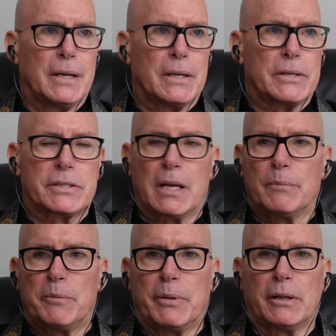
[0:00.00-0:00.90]
some
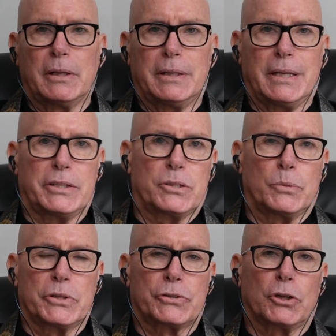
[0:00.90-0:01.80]
ability to
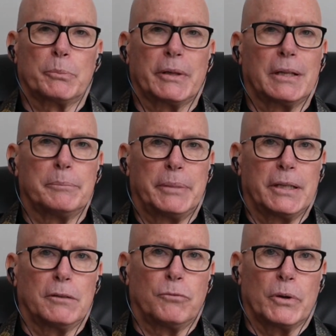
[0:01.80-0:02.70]
interpret a
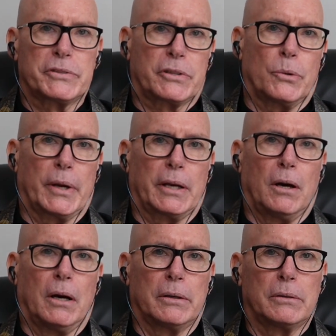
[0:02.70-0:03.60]
bit of what's going
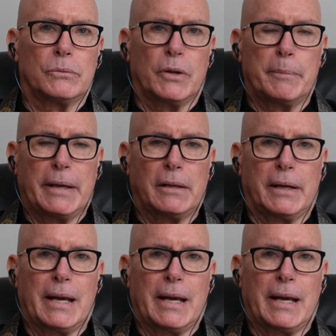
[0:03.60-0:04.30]
on. We may not